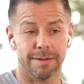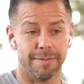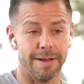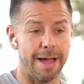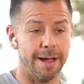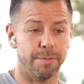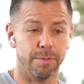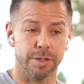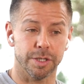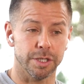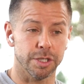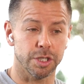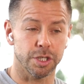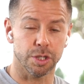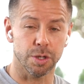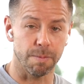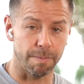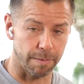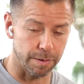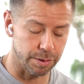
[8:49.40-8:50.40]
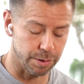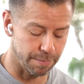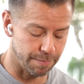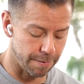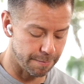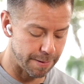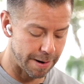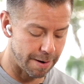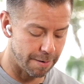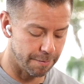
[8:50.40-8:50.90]
of life, which is super, super
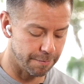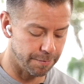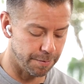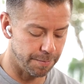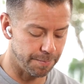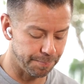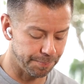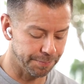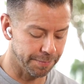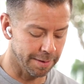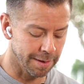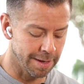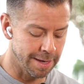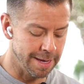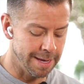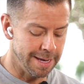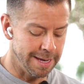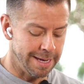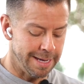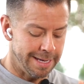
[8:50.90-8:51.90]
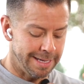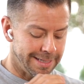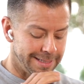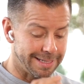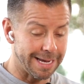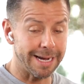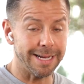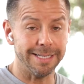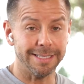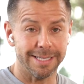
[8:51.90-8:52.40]
powerful.
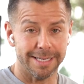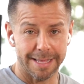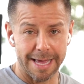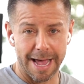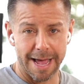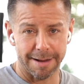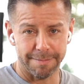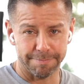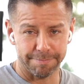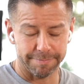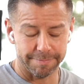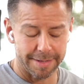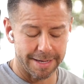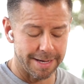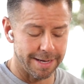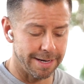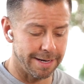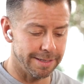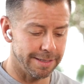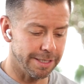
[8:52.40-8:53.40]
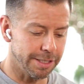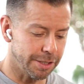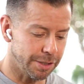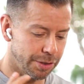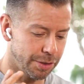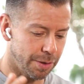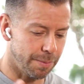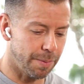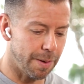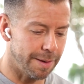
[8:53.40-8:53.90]
Second to that, and this
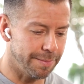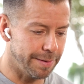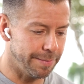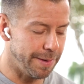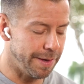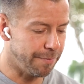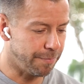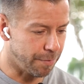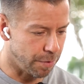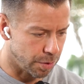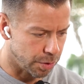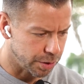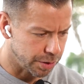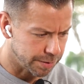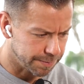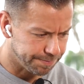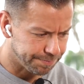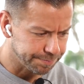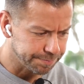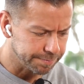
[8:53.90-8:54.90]
should probably be first,